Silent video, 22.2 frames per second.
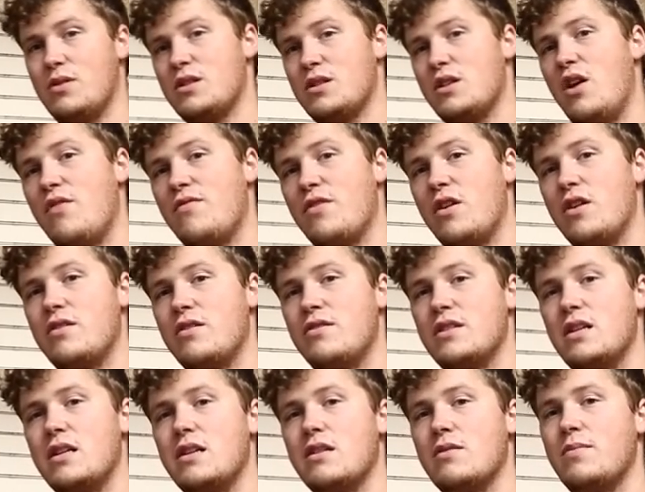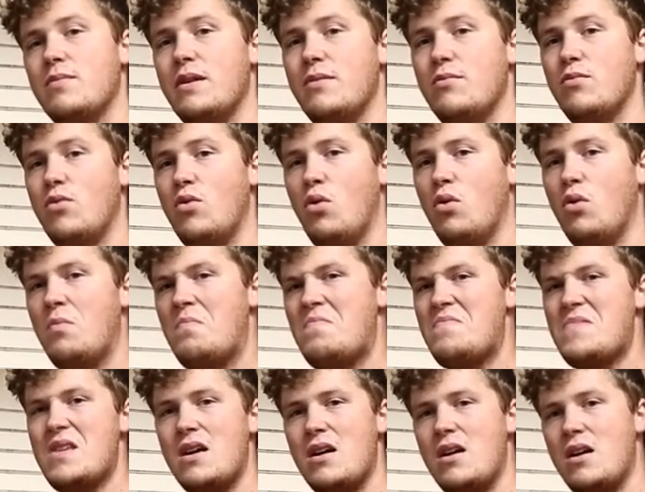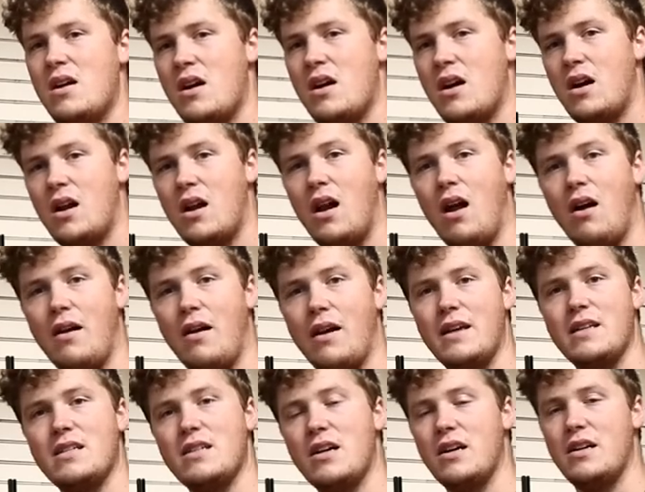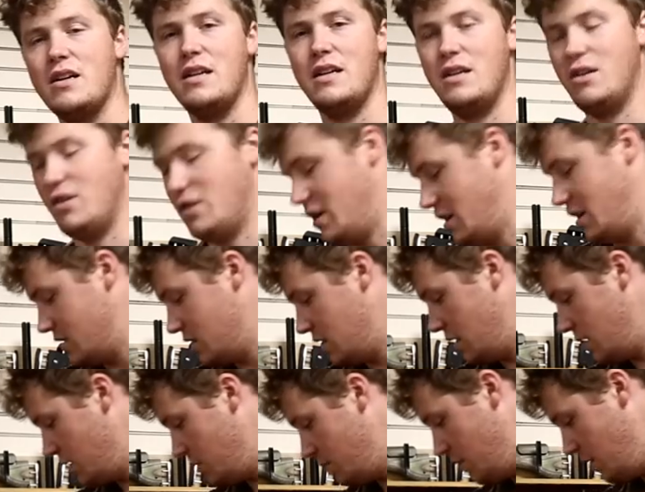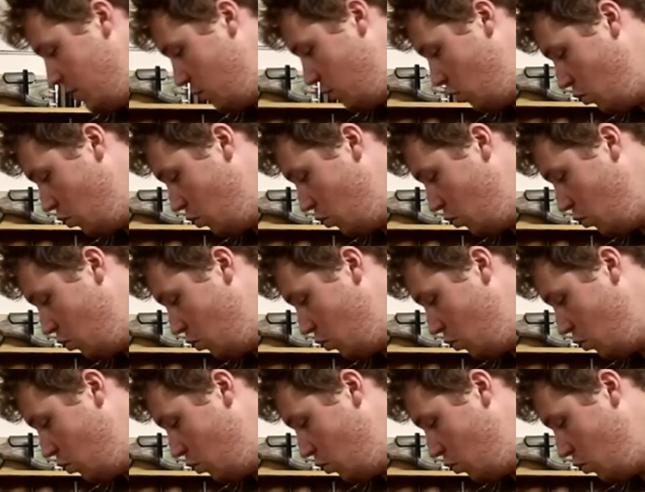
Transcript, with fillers: Whereas an over under is a little bit more clunky, certainly looking. It's a little bit